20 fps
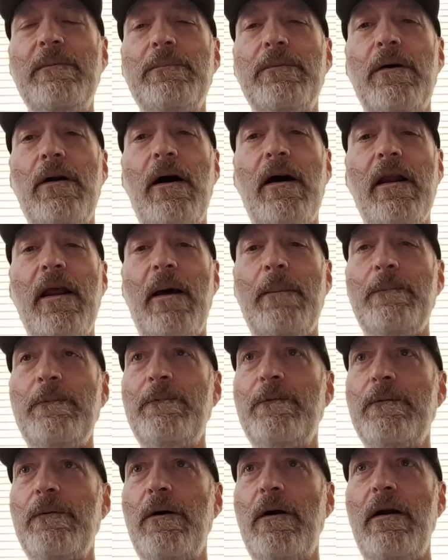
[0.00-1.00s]
brought up
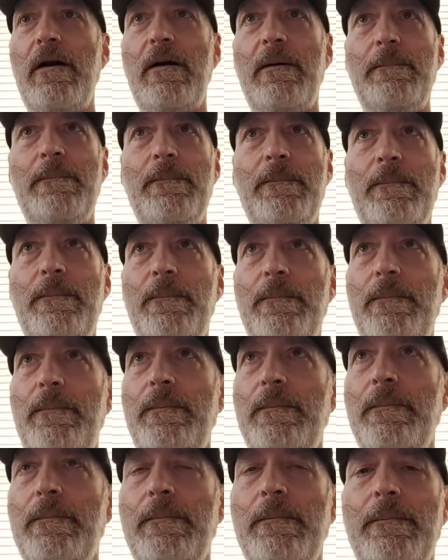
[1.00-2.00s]
for
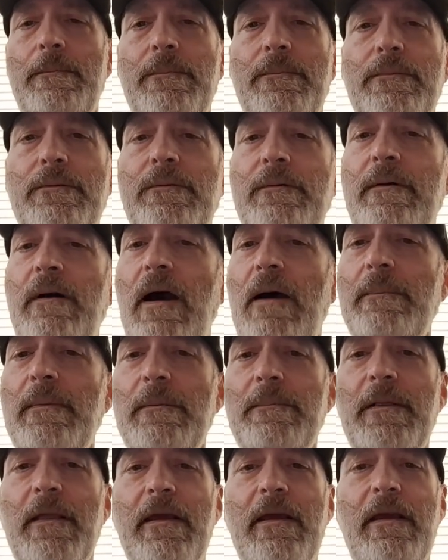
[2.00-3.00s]

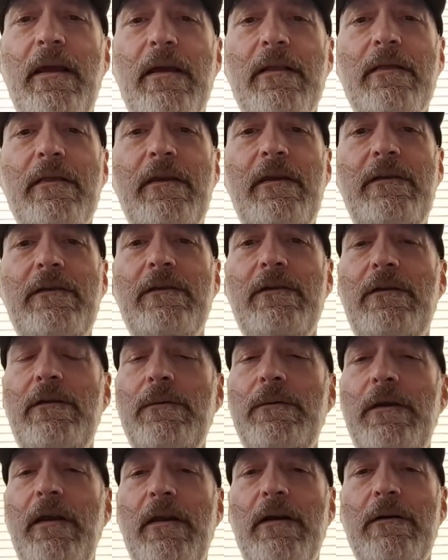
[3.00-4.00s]
probably at least
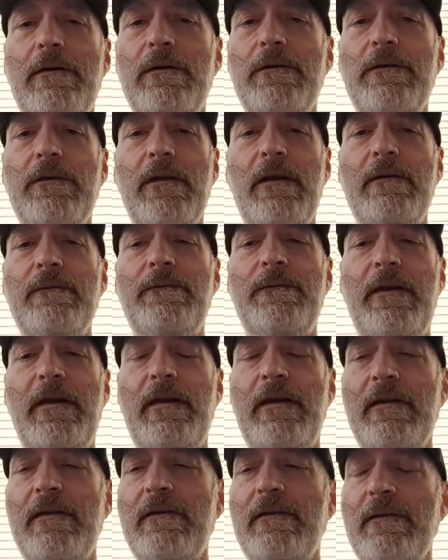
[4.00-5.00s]
2 years in
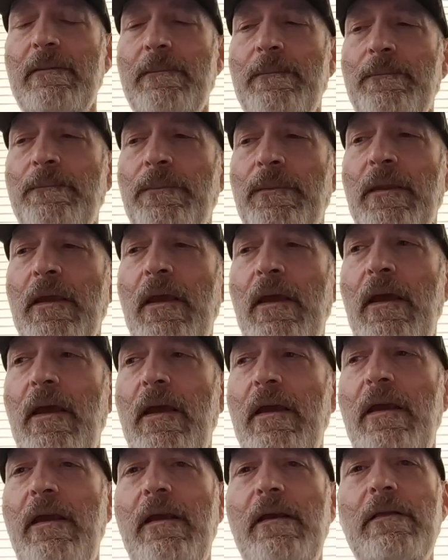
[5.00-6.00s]
Phoenix.
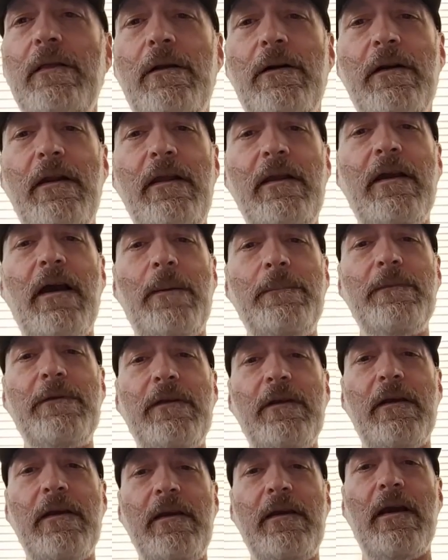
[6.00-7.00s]
He comes
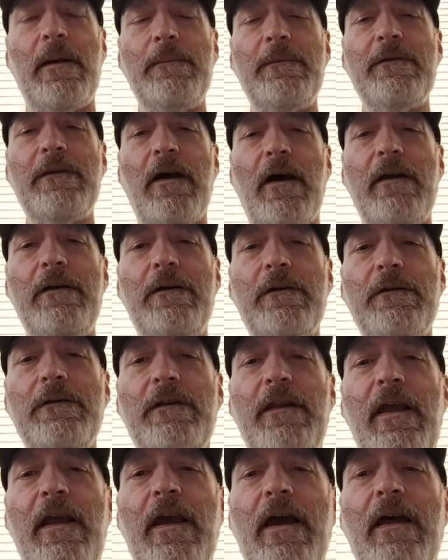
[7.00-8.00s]
to
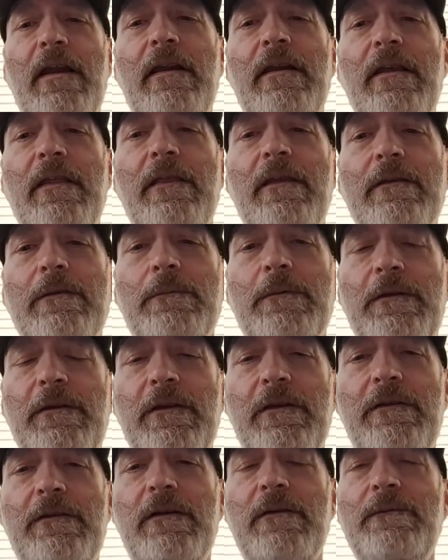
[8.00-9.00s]
understand this
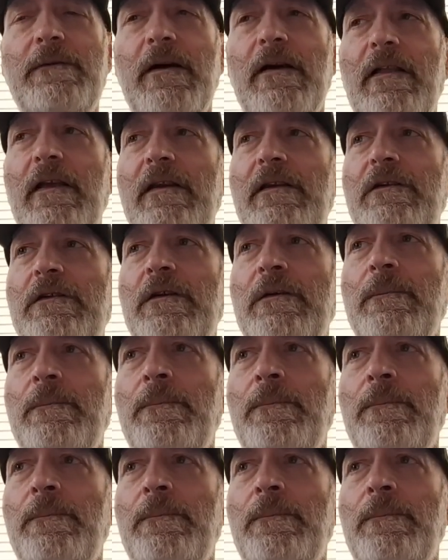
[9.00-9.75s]
resistor village.